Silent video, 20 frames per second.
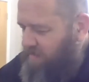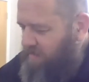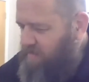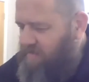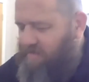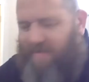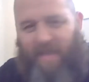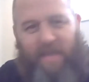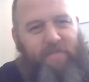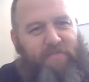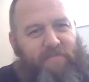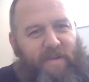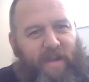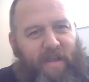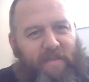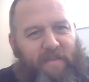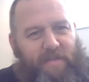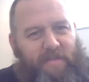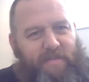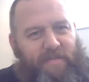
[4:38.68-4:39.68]
it's Steve
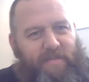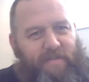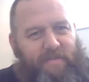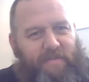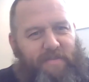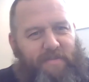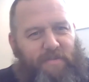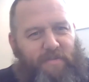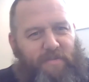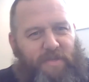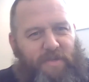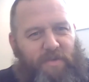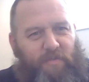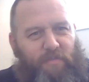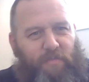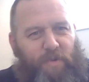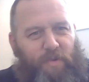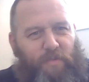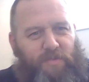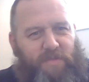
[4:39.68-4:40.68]
Wright that used to do
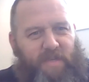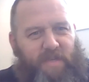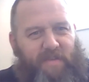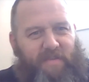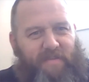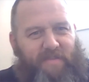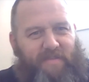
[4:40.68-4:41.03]
music.